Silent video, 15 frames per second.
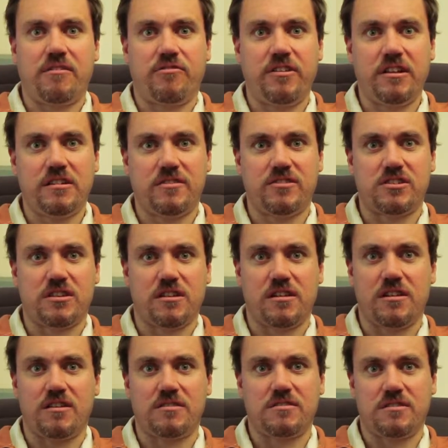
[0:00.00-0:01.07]
a field of
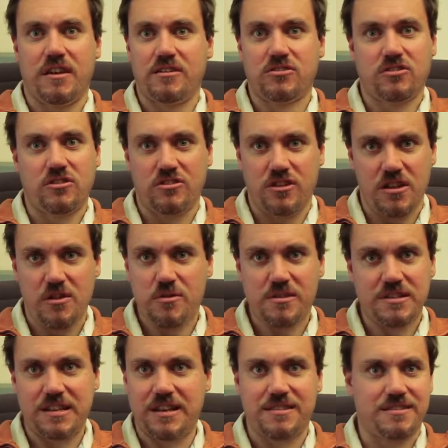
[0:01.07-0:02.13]
stars as
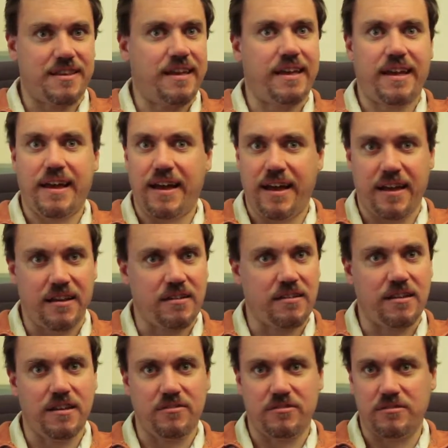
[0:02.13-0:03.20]
continuously as they can,
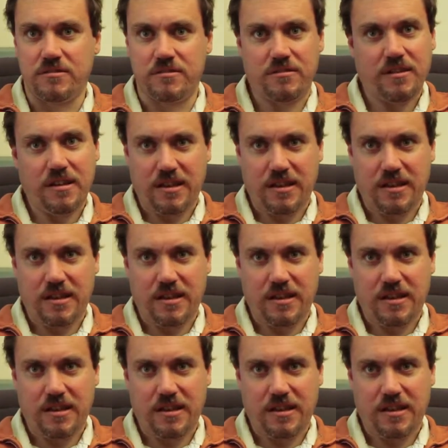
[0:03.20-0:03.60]
given